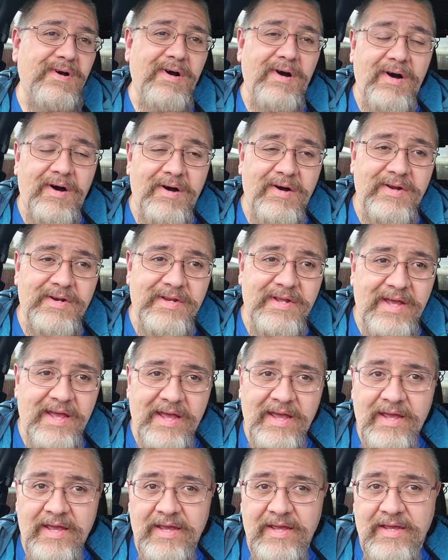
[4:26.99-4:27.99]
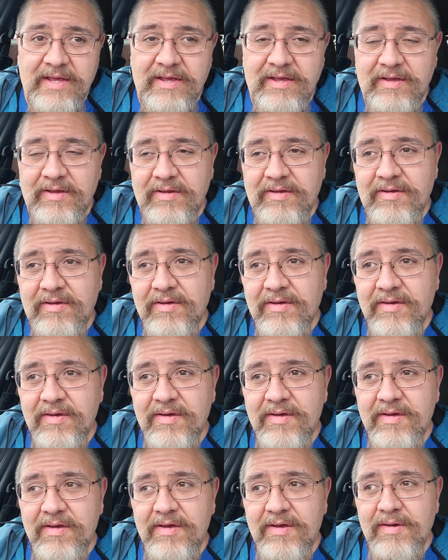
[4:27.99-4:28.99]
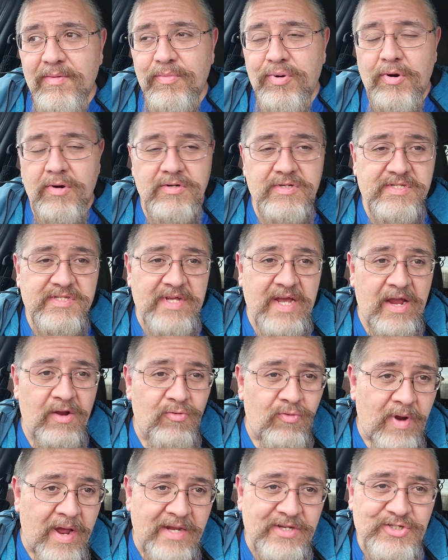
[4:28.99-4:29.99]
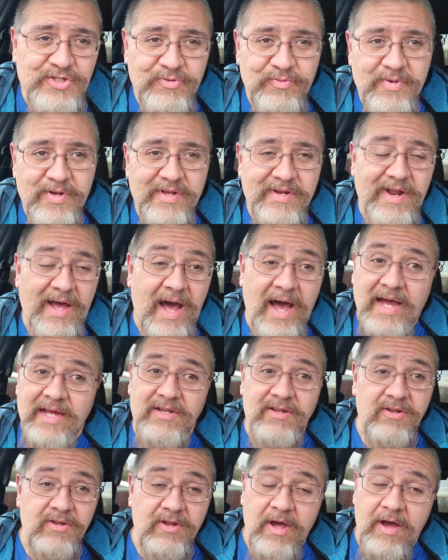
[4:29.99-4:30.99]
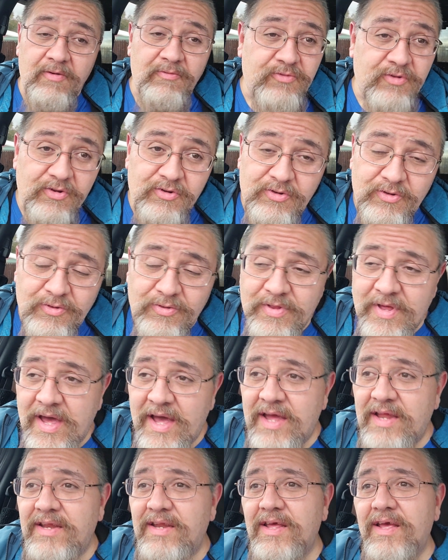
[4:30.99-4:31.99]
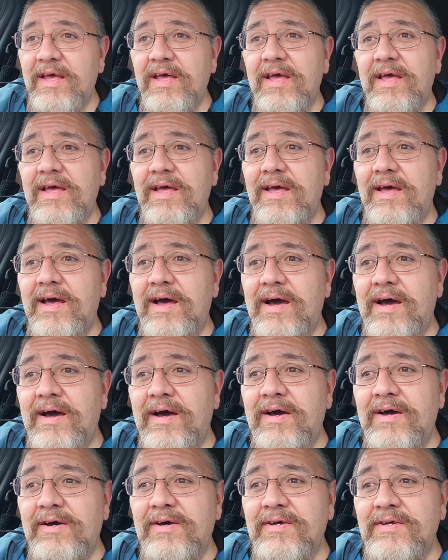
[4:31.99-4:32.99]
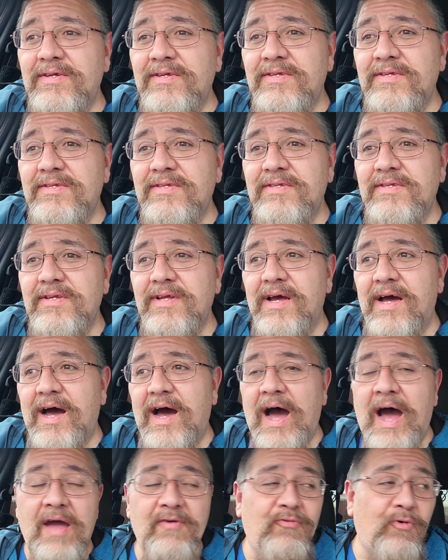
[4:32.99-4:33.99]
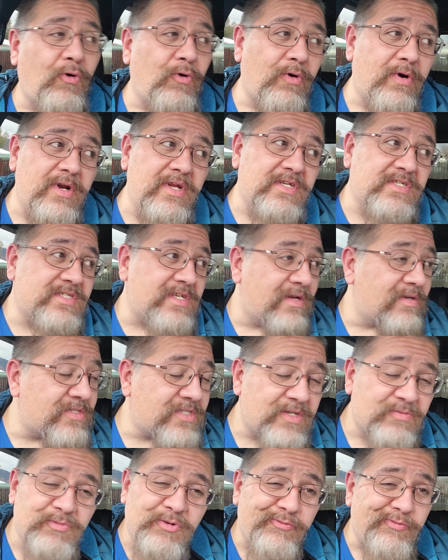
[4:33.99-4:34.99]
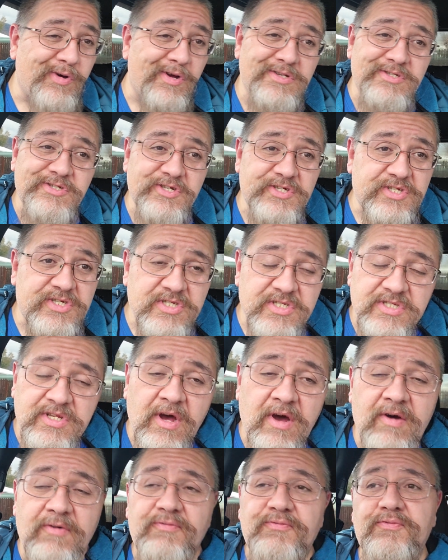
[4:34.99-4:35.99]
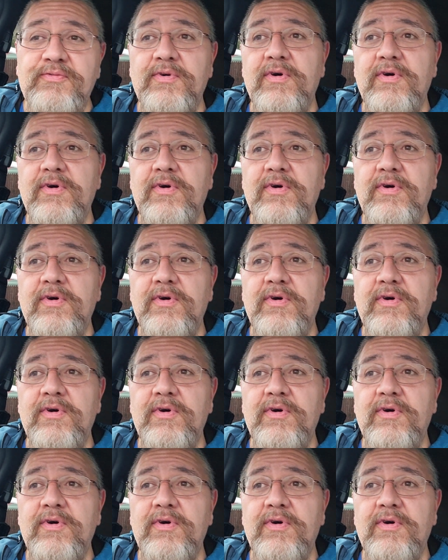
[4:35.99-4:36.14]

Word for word: on a per se regiment. I'd love to do that. Uh, I've already sent him a bunch of stuff